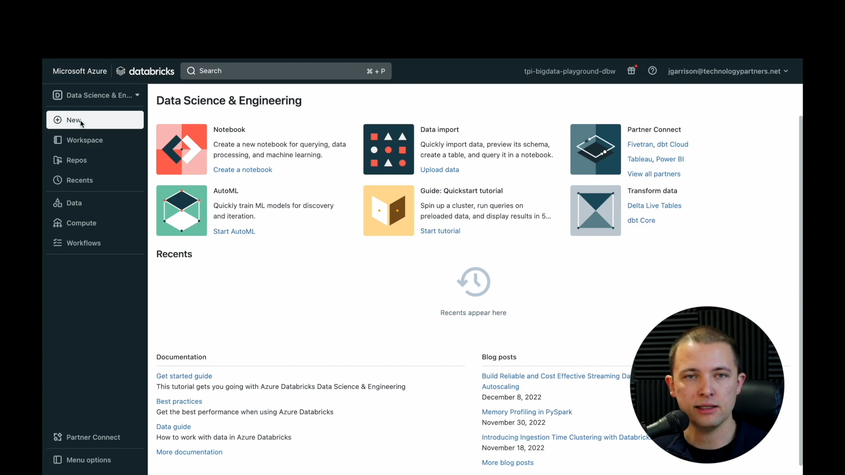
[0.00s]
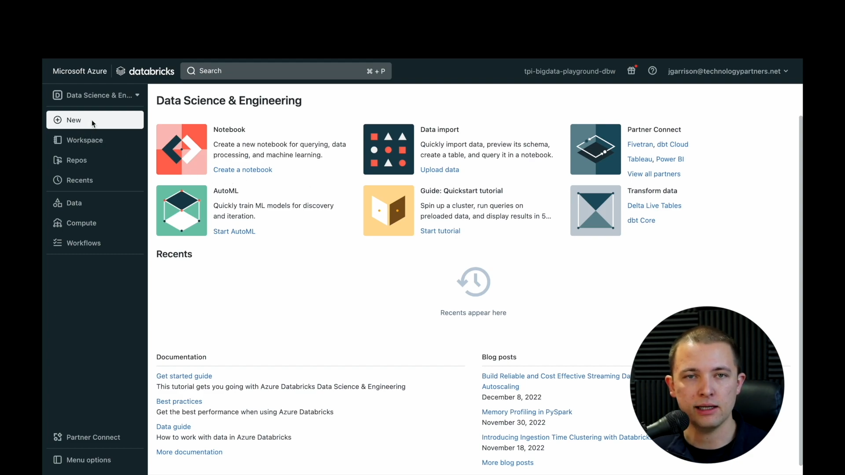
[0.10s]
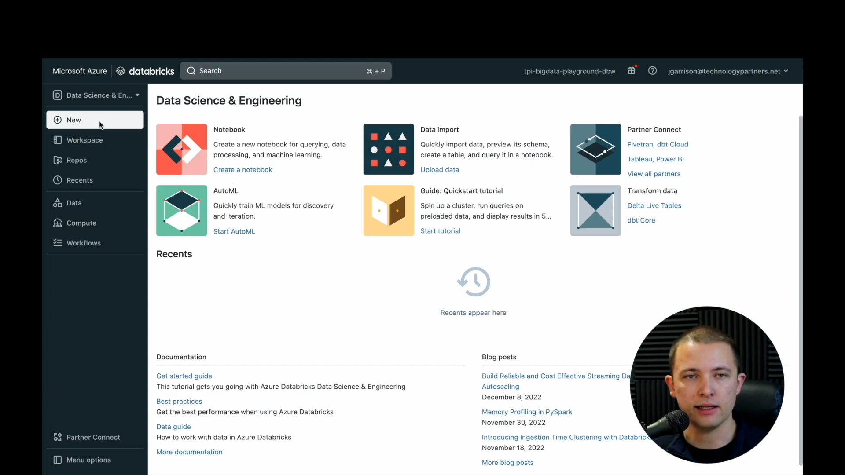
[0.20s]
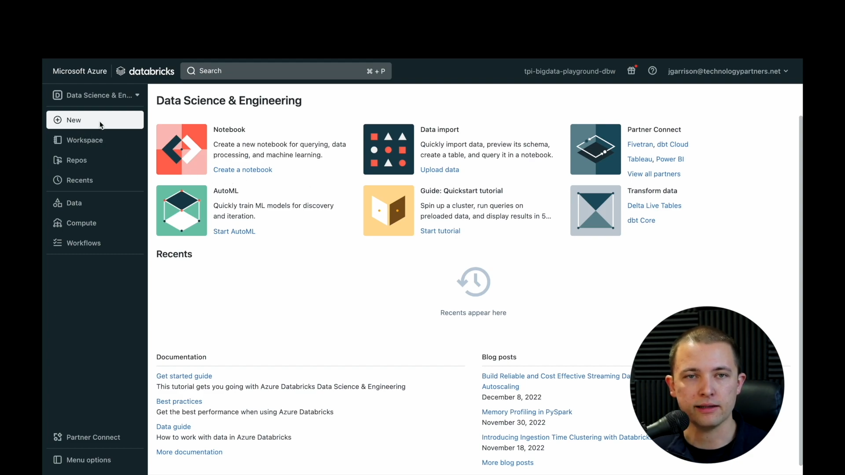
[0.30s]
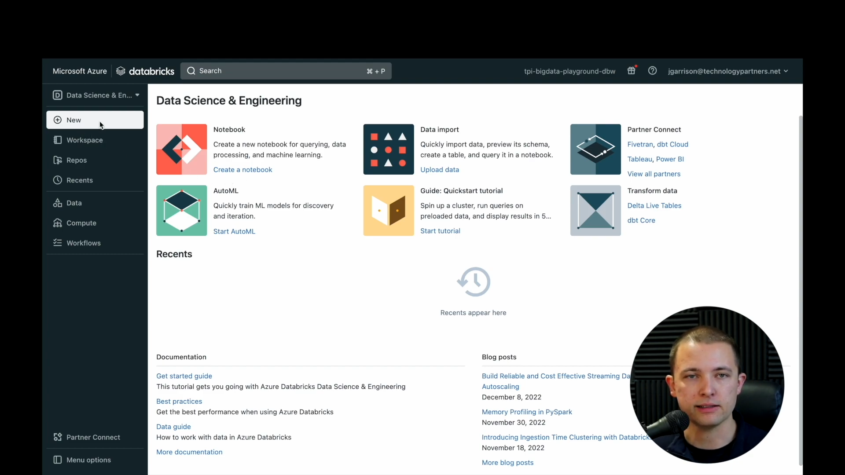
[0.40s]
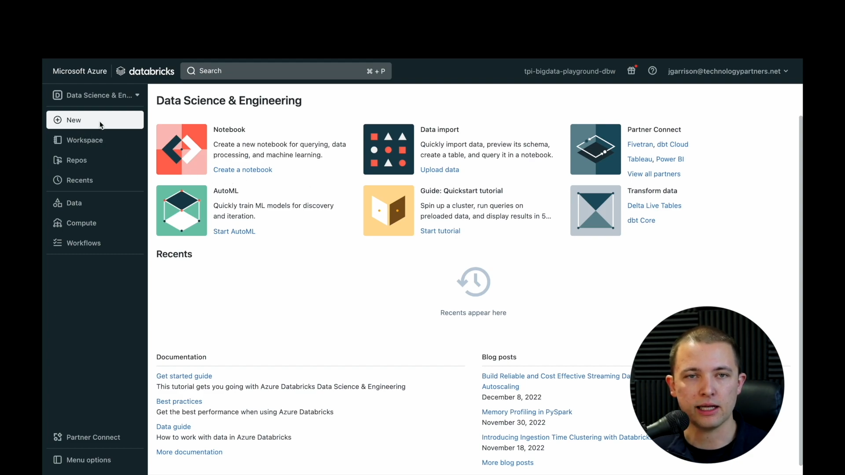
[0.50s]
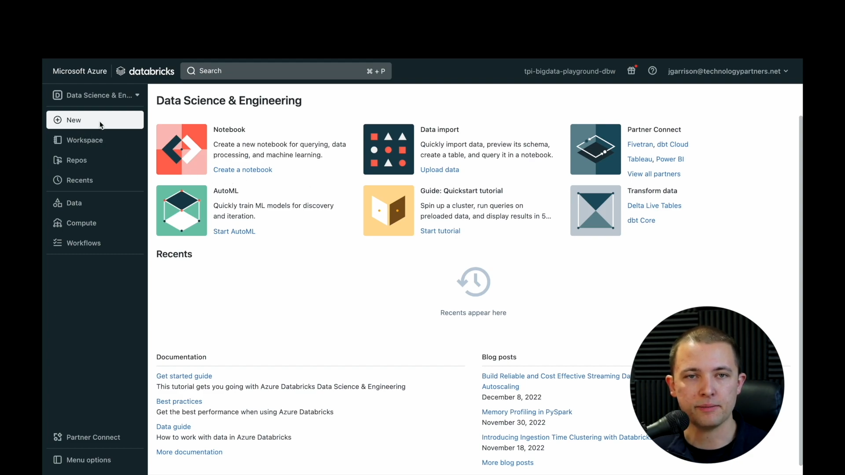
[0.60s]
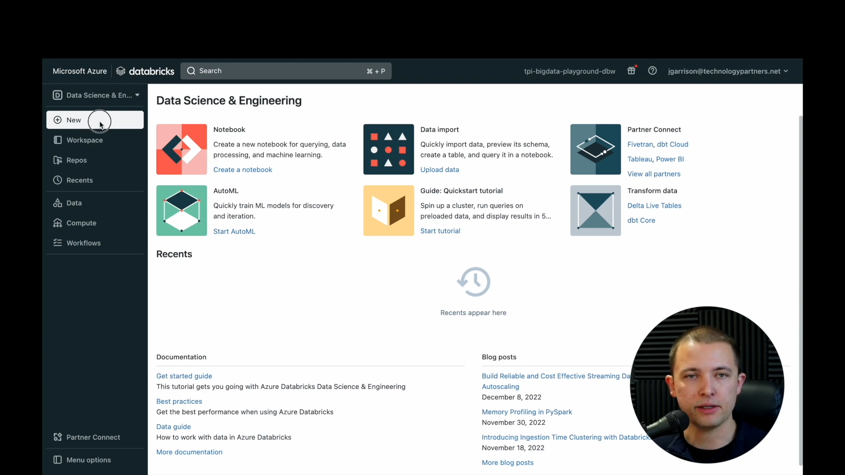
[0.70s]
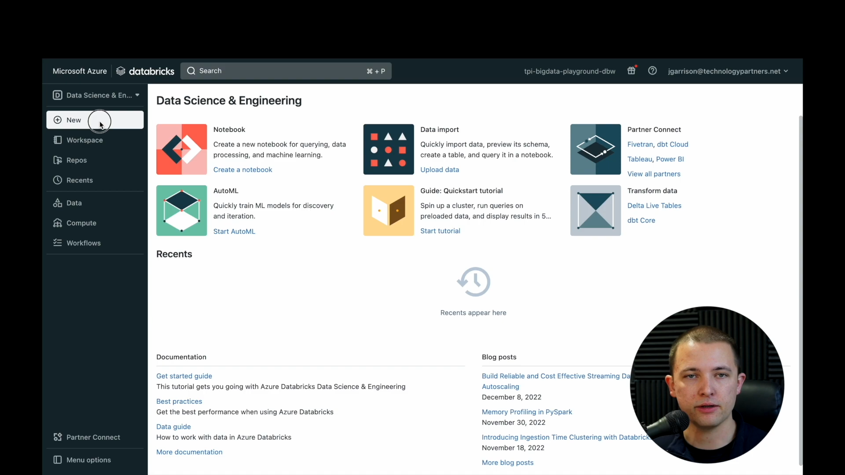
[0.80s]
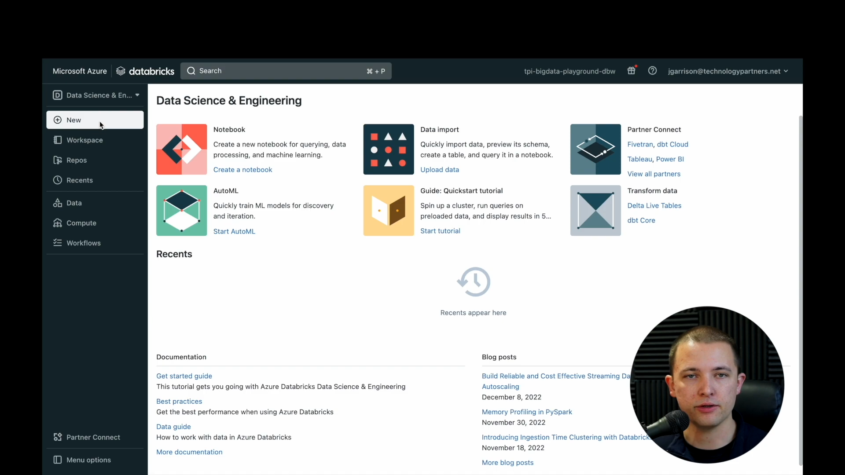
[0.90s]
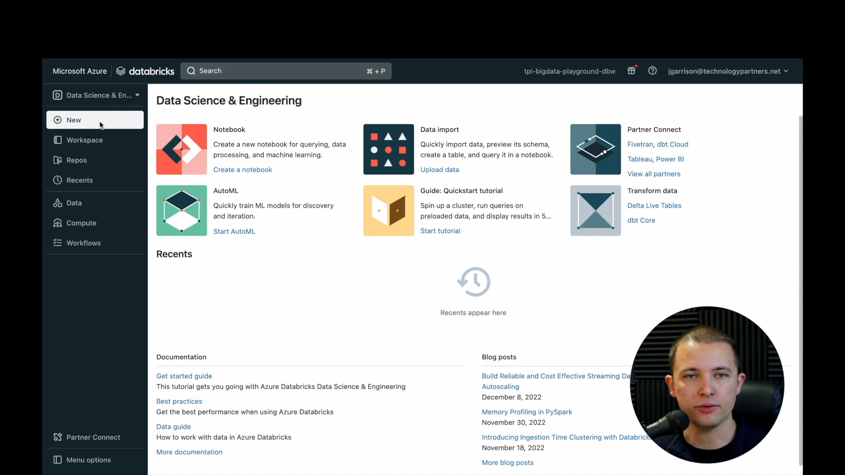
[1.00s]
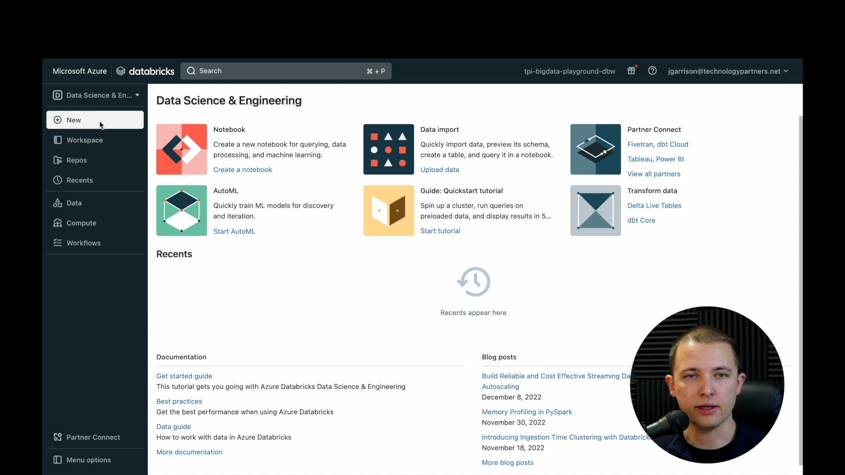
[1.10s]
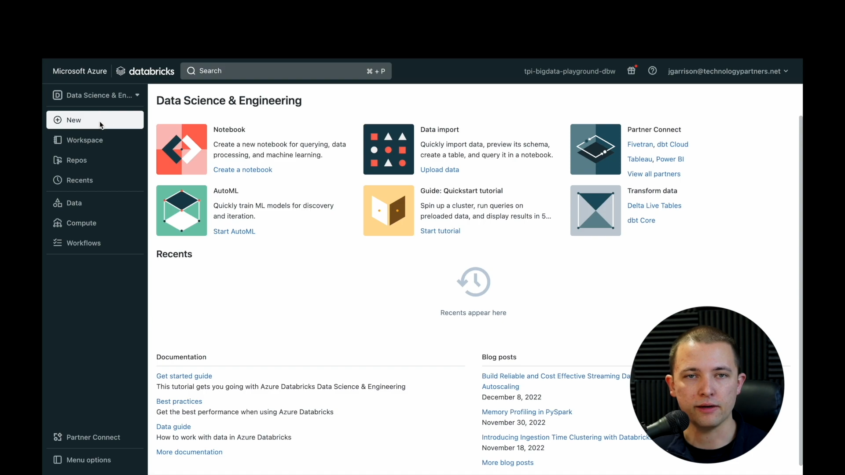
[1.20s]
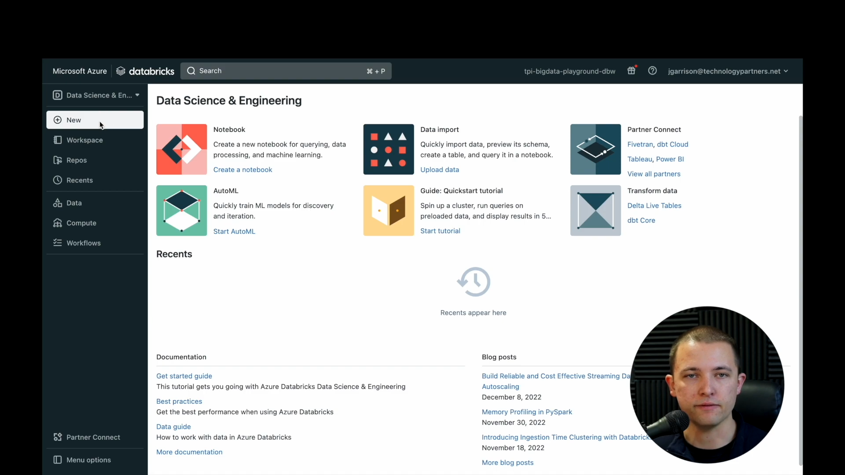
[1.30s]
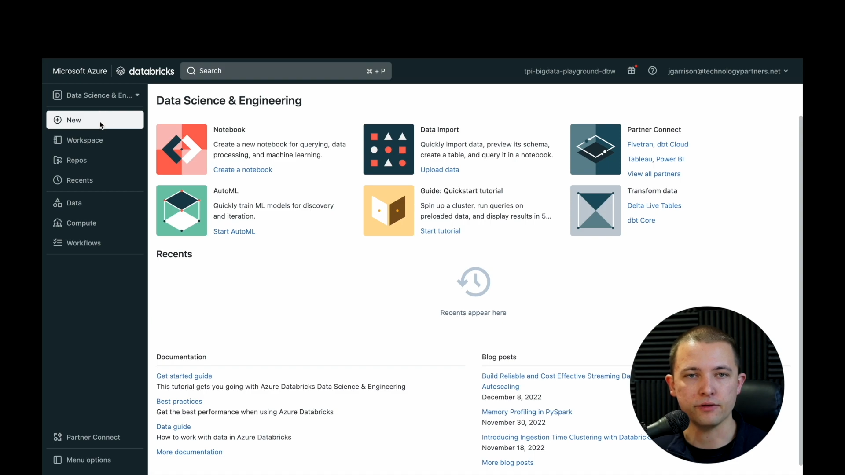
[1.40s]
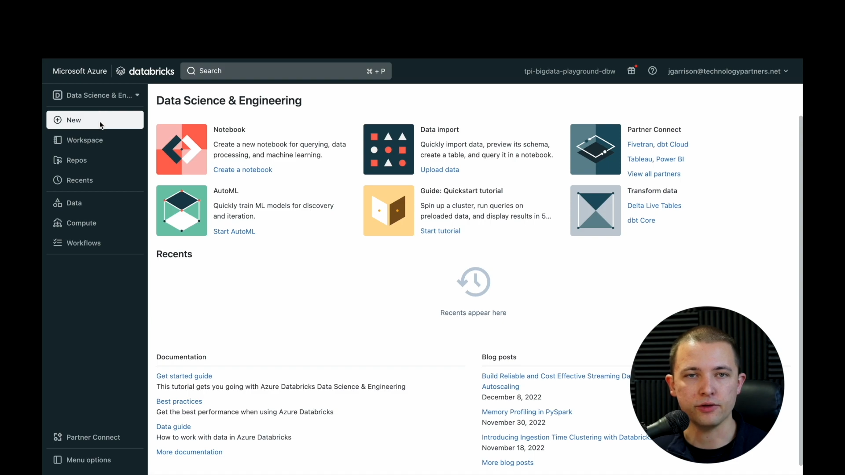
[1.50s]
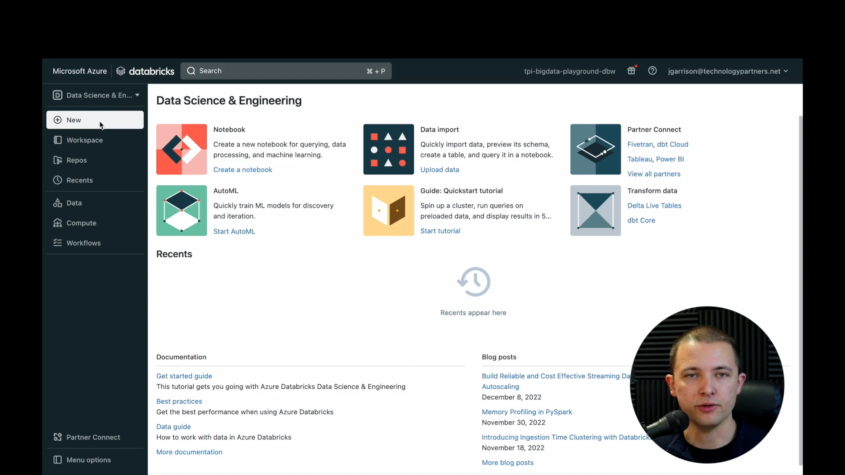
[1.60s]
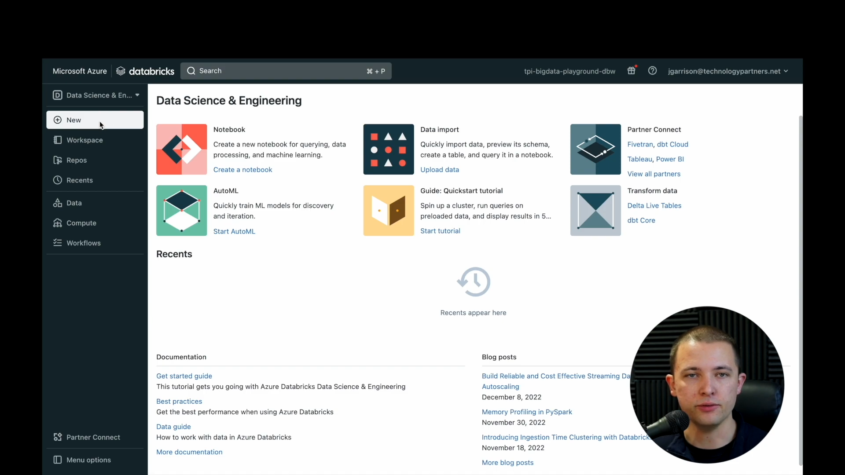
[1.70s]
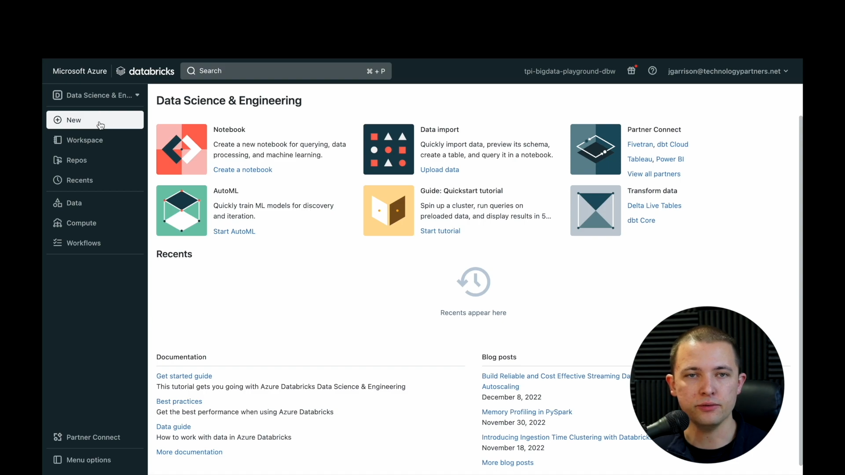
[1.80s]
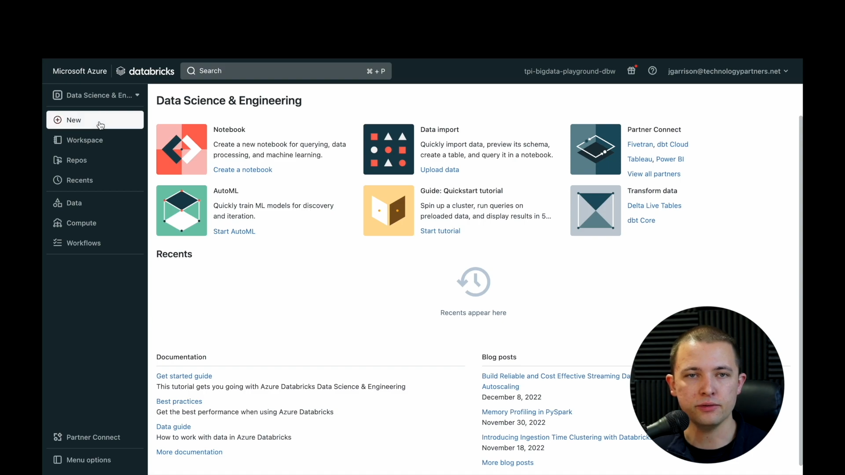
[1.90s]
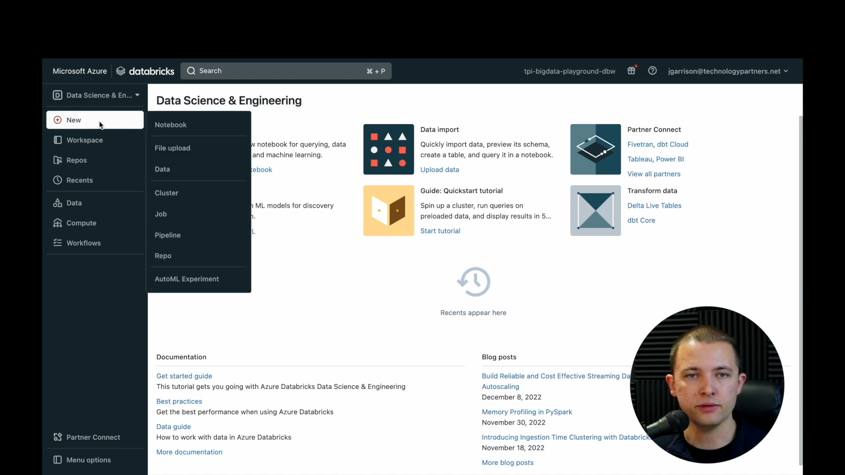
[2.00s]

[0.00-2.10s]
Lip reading: At the top here, you have New,